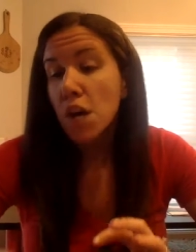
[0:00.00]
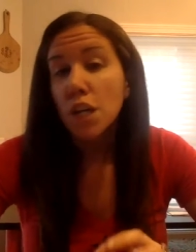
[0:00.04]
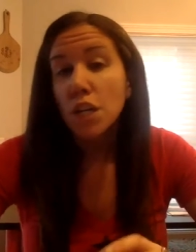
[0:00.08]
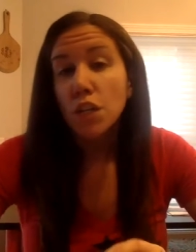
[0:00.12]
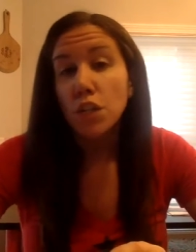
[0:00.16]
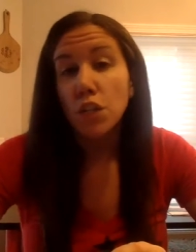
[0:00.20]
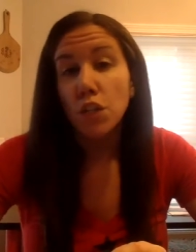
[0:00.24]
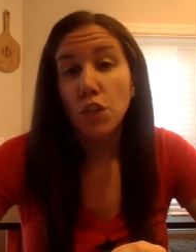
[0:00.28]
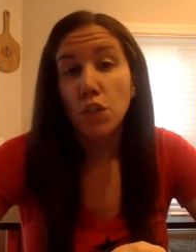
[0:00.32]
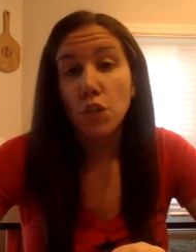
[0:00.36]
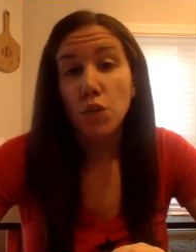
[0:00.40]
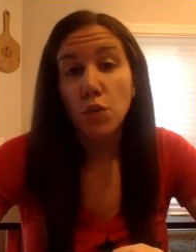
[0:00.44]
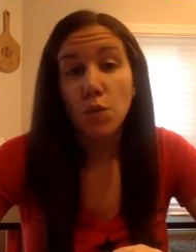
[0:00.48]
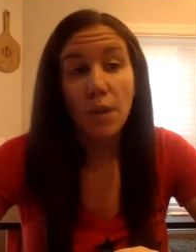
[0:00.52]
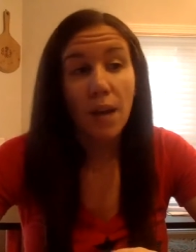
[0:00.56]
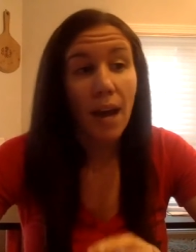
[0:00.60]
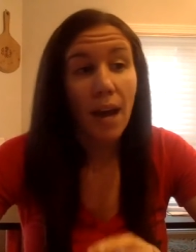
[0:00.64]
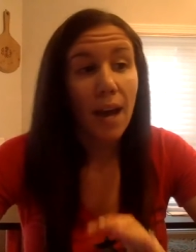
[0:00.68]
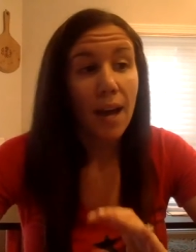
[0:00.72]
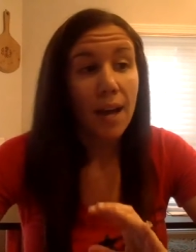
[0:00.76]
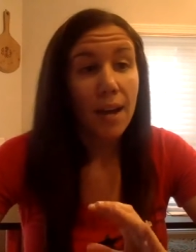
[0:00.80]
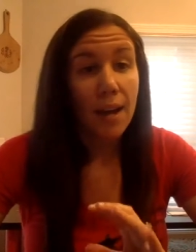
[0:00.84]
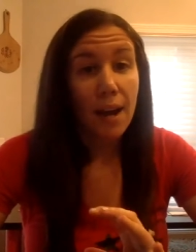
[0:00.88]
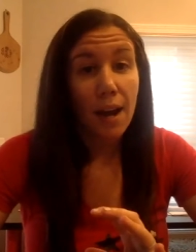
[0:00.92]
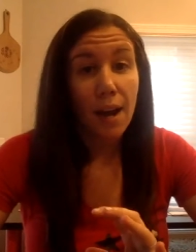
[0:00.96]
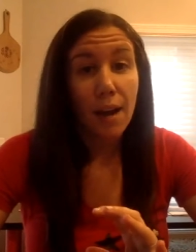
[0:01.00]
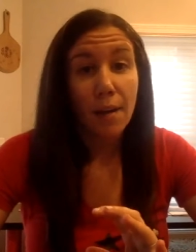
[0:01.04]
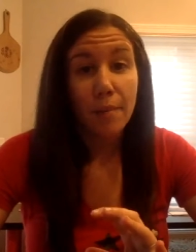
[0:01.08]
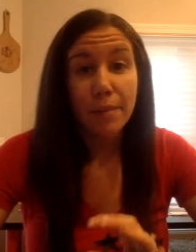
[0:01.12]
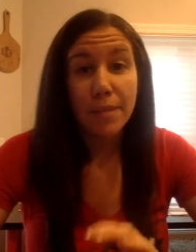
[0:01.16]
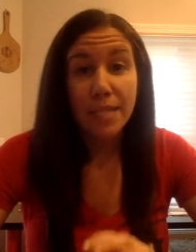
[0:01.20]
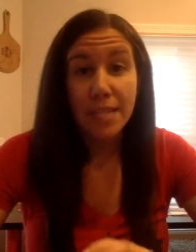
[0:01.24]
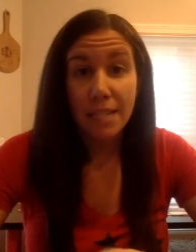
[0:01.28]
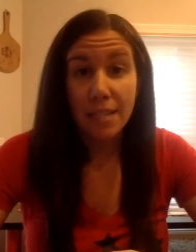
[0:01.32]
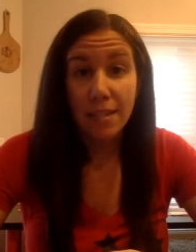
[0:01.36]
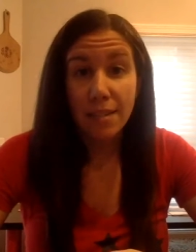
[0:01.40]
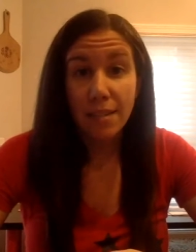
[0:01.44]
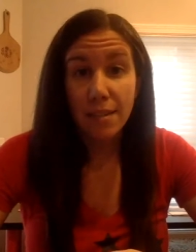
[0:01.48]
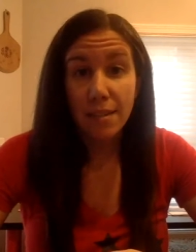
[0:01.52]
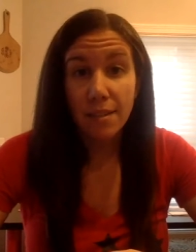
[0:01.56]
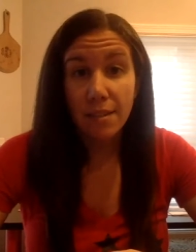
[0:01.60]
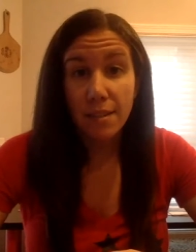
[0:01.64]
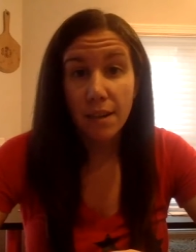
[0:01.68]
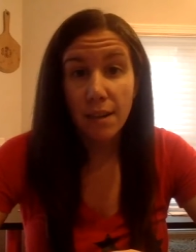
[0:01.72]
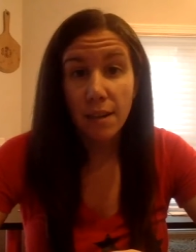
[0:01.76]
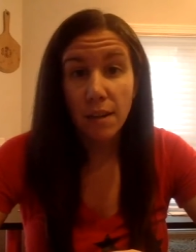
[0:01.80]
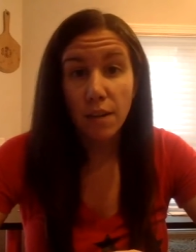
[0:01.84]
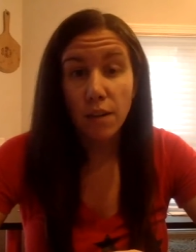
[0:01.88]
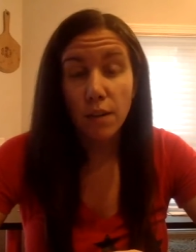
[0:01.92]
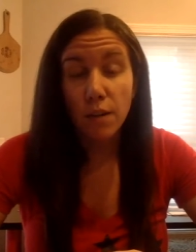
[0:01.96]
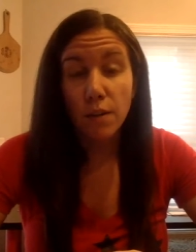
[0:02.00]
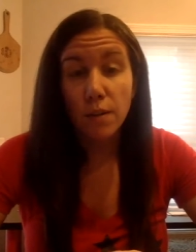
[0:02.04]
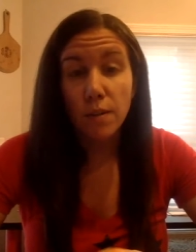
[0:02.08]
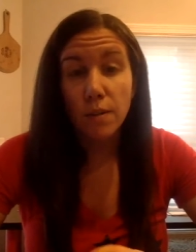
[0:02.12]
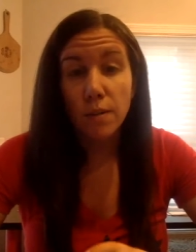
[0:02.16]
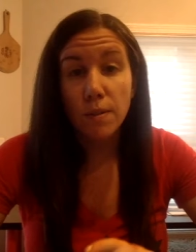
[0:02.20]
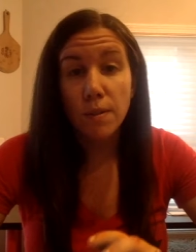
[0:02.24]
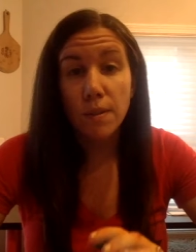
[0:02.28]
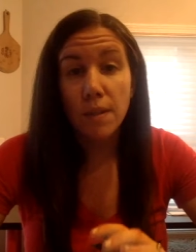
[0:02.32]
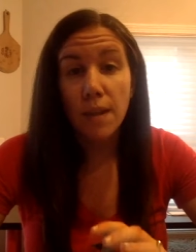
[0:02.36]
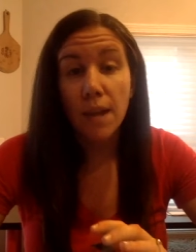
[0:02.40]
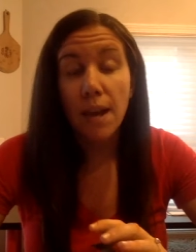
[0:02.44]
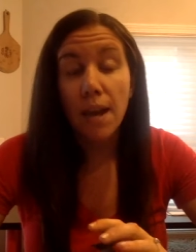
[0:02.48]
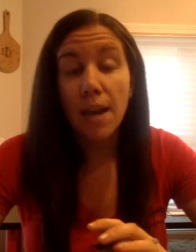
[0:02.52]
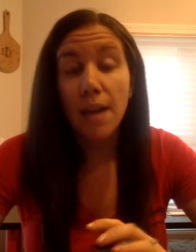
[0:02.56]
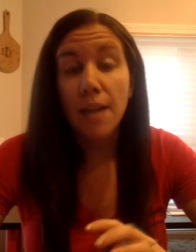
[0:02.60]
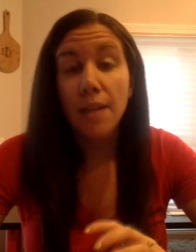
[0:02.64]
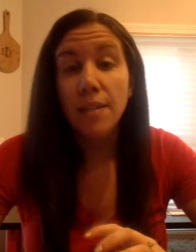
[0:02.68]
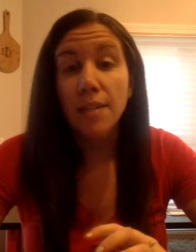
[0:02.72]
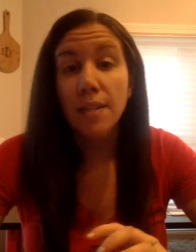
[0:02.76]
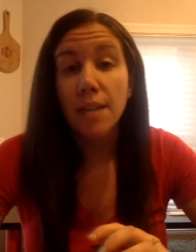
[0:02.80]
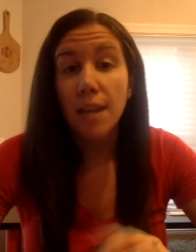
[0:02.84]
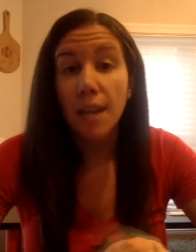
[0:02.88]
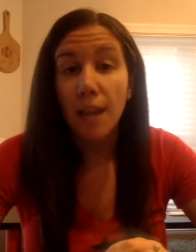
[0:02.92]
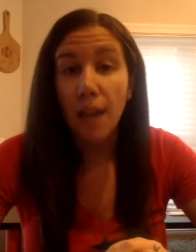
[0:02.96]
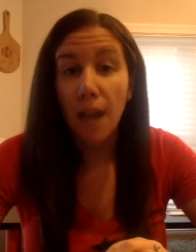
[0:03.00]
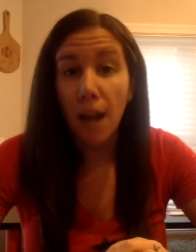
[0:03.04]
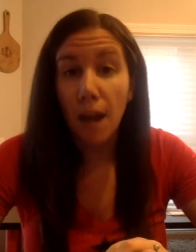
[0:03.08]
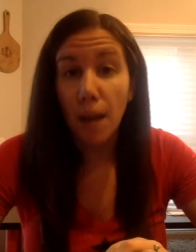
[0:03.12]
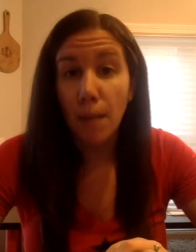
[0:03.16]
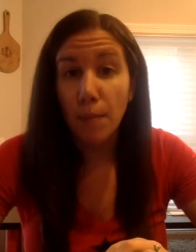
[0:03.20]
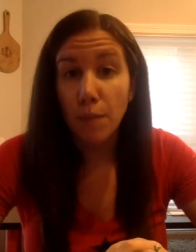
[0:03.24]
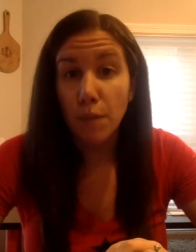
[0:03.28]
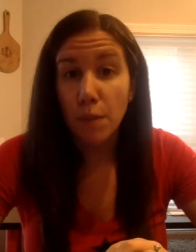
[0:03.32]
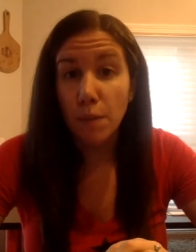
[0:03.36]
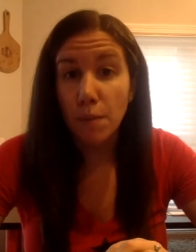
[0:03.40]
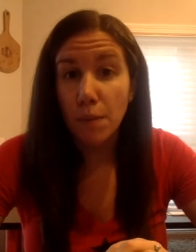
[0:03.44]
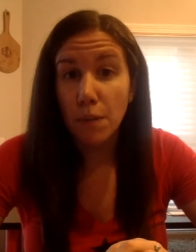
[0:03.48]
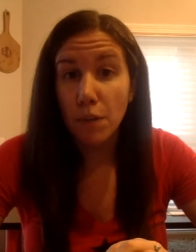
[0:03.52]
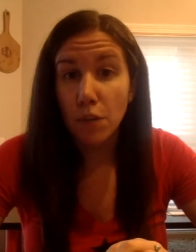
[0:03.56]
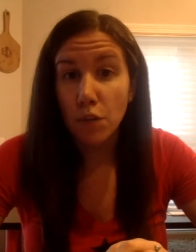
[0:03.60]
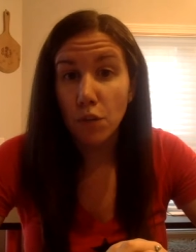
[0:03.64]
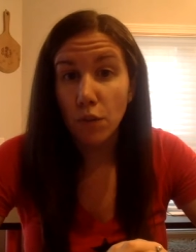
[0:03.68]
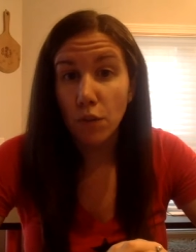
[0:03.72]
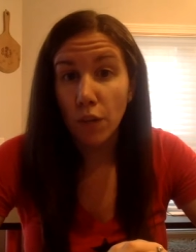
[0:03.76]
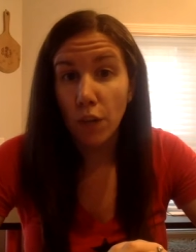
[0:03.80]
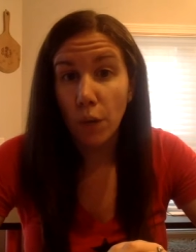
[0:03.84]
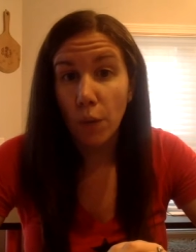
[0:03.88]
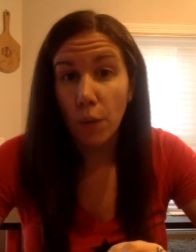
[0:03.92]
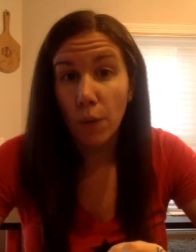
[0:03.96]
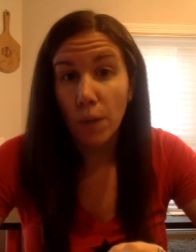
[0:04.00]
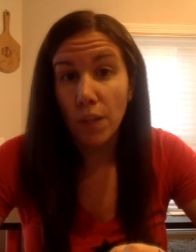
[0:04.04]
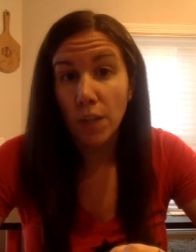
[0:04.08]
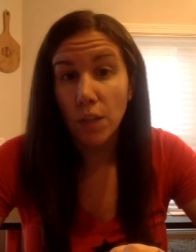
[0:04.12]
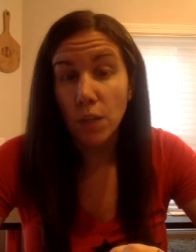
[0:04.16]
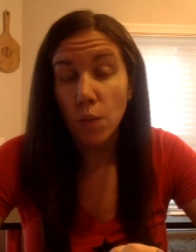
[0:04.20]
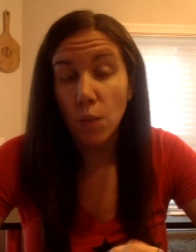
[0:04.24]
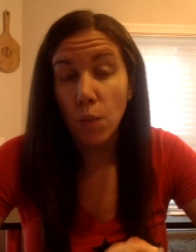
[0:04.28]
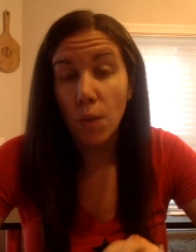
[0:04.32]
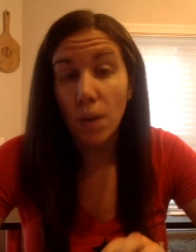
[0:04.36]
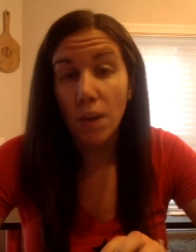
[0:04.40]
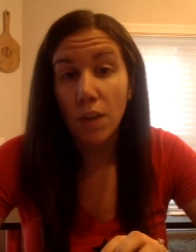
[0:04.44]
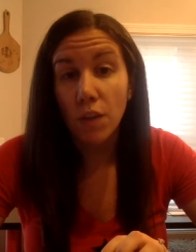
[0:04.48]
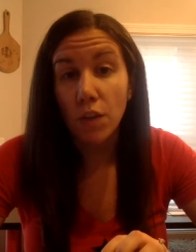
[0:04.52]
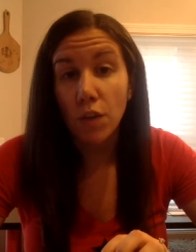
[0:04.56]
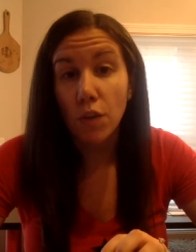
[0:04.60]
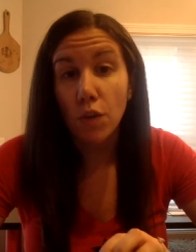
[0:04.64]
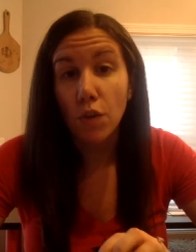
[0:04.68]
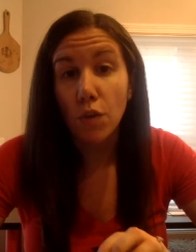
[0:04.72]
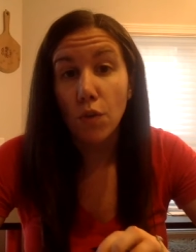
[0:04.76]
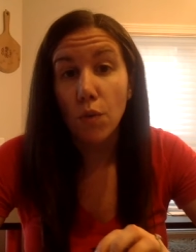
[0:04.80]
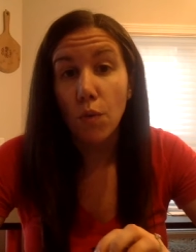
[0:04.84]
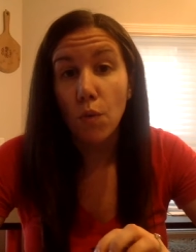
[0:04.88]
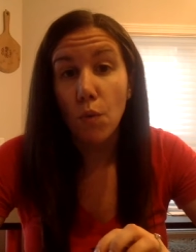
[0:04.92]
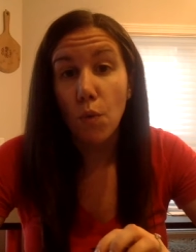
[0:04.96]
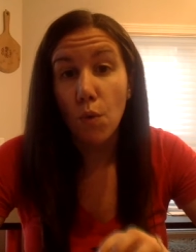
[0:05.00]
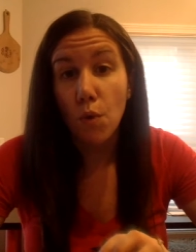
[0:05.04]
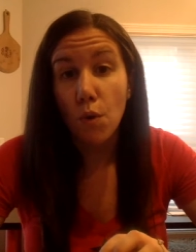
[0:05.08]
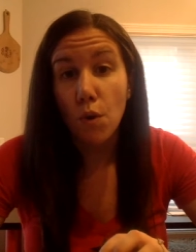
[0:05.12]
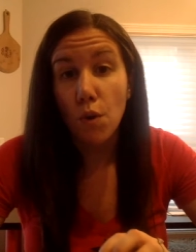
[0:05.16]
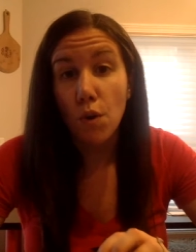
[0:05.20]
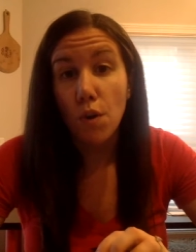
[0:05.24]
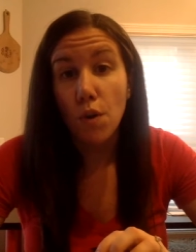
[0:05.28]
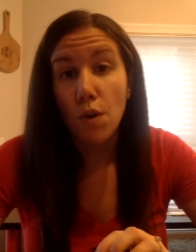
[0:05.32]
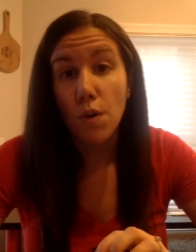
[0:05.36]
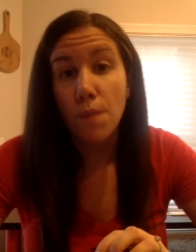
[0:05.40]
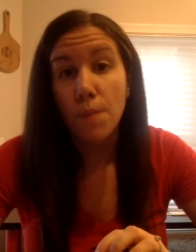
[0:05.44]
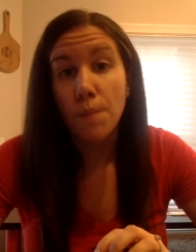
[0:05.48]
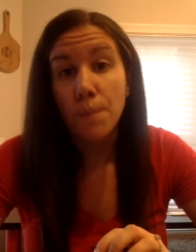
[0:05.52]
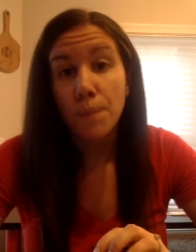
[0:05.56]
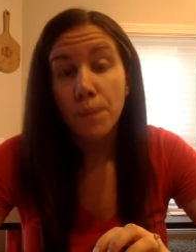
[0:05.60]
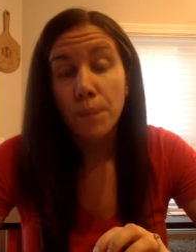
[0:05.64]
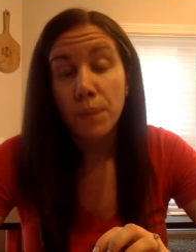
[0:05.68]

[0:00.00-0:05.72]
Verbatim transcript: So you get 6 containers and a cup to measure liquids when you order